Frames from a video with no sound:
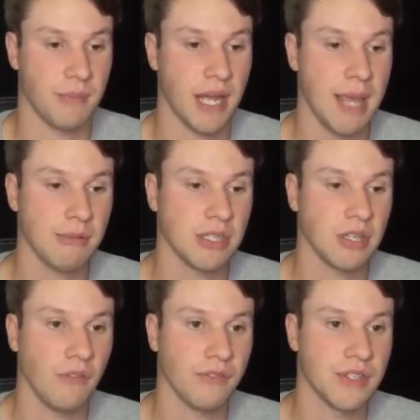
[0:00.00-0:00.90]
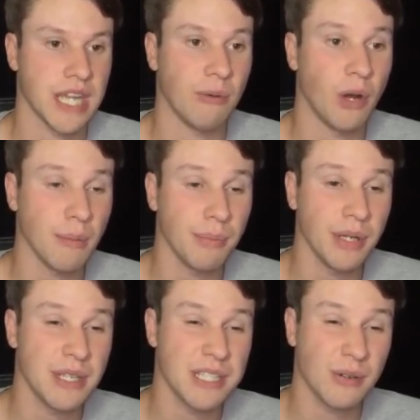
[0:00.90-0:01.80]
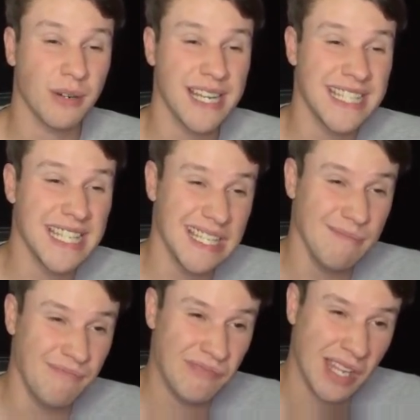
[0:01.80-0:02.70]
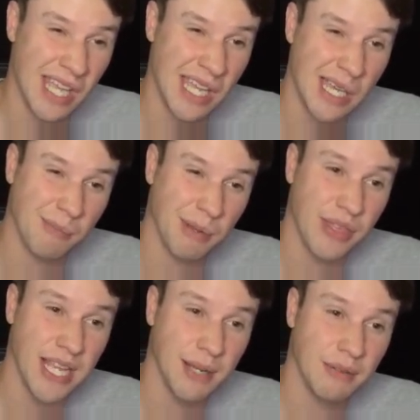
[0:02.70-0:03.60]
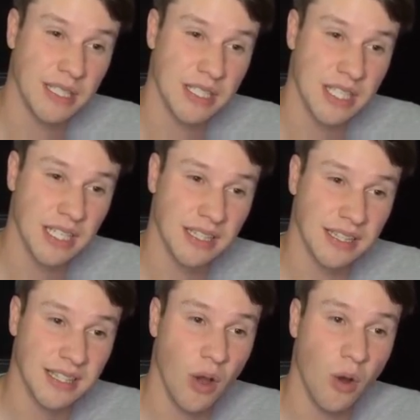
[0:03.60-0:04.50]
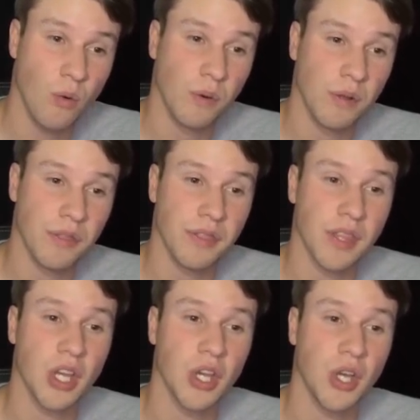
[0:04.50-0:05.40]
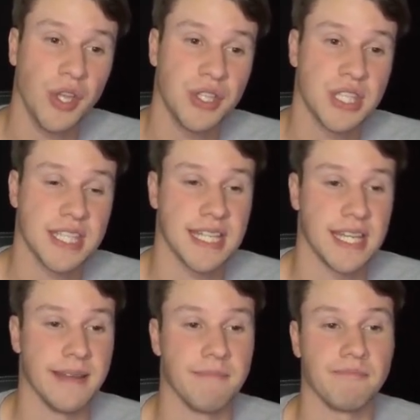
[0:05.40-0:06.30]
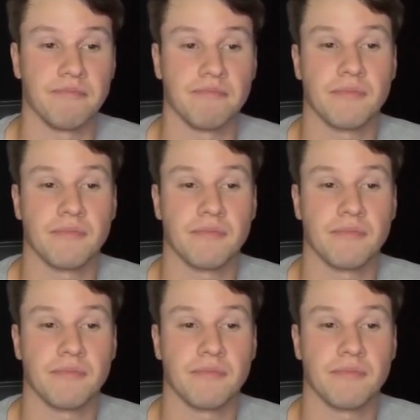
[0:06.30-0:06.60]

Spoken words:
The Miami Dolphins, I want to put as a great team, but I think I'm just going to go with a good team.